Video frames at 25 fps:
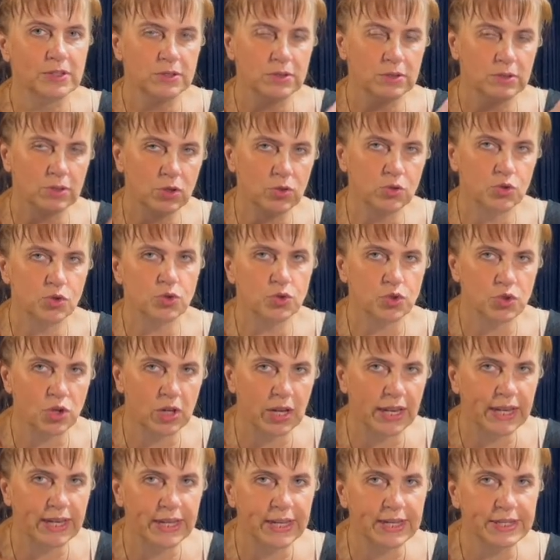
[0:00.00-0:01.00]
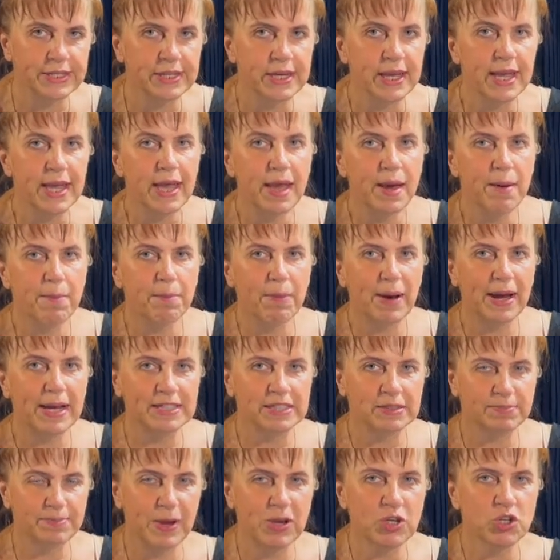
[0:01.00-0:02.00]
You should clean it by
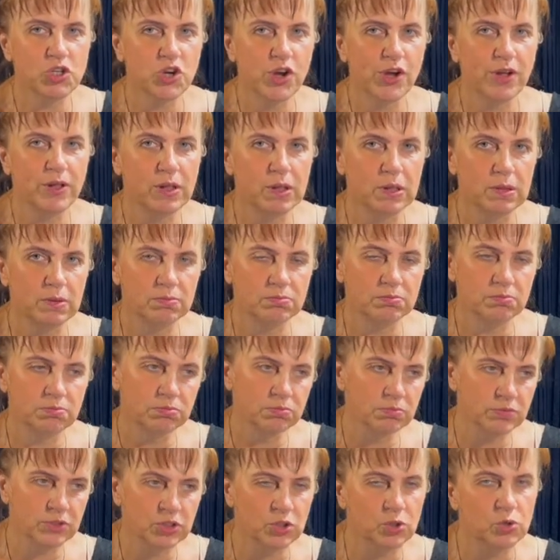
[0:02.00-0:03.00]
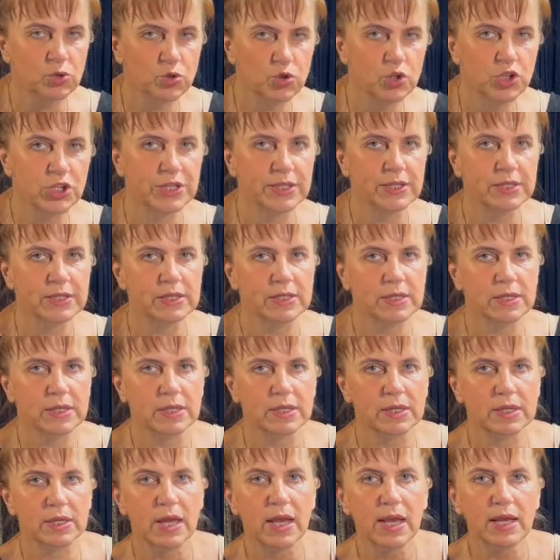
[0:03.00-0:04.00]
special
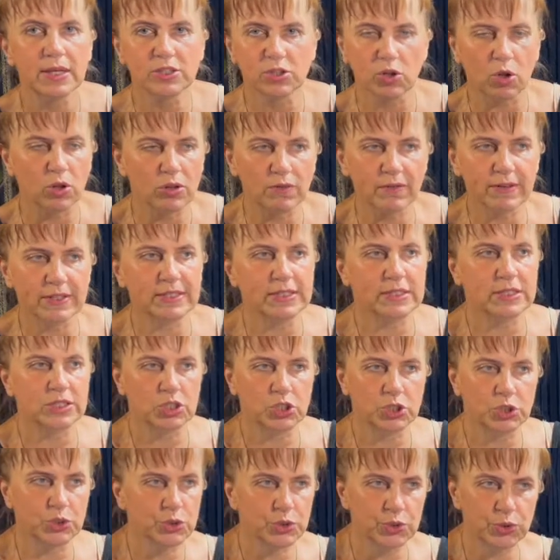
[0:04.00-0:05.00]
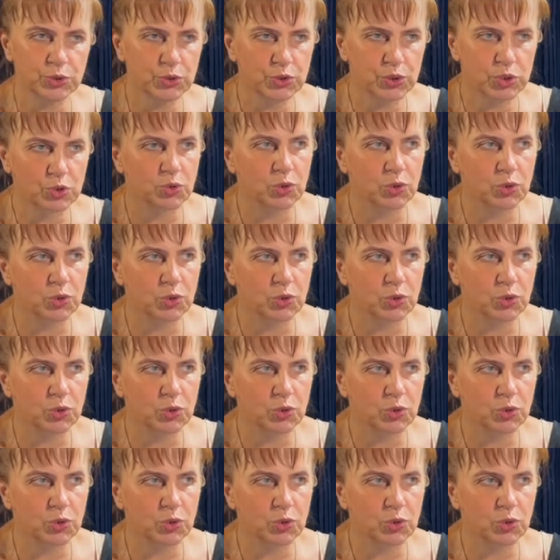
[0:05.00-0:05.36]
solution solvents to